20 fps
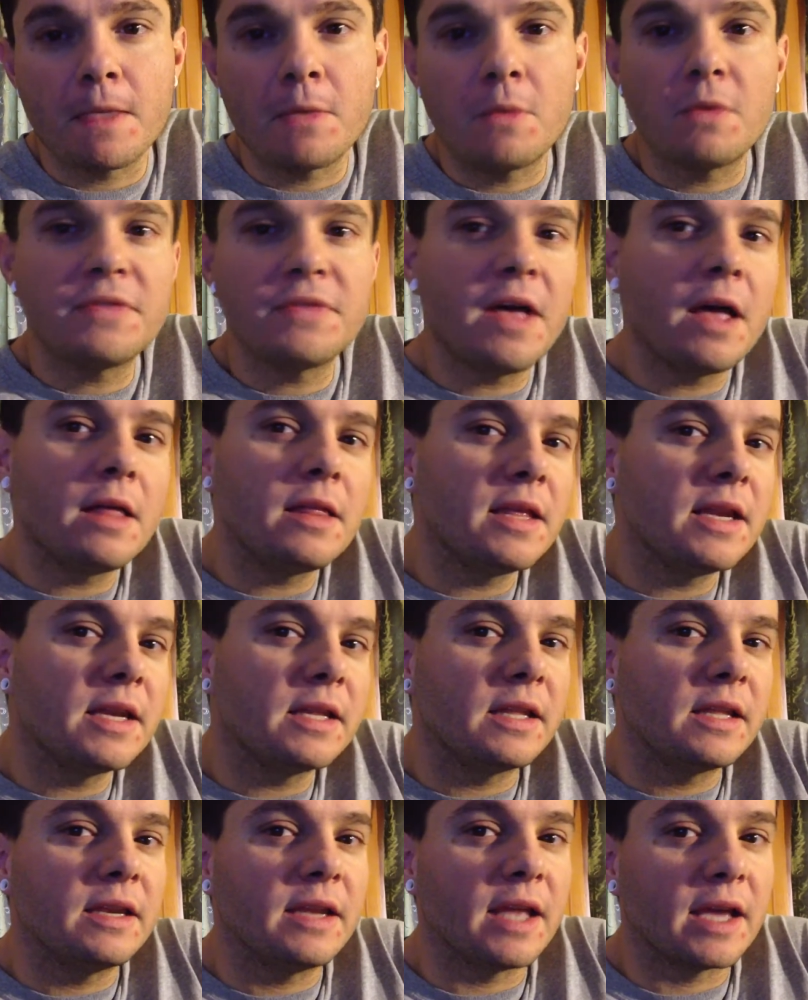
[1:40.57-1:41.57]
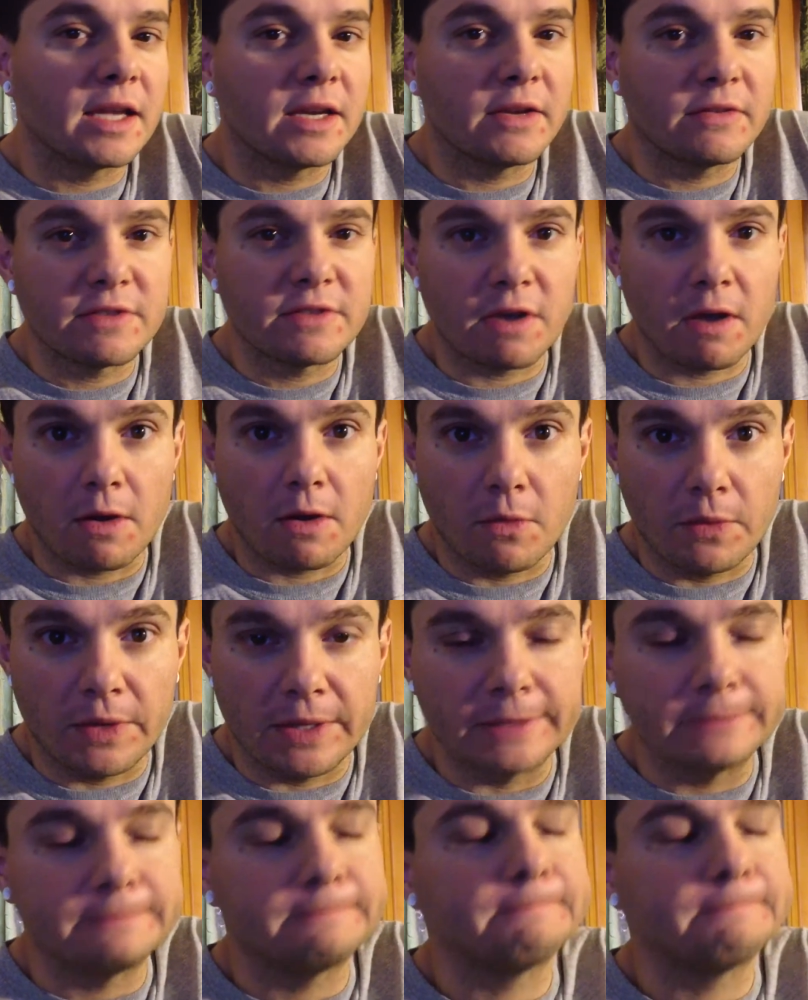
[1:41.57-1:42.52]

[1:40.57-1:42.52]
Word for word: without letting the negative talk win?"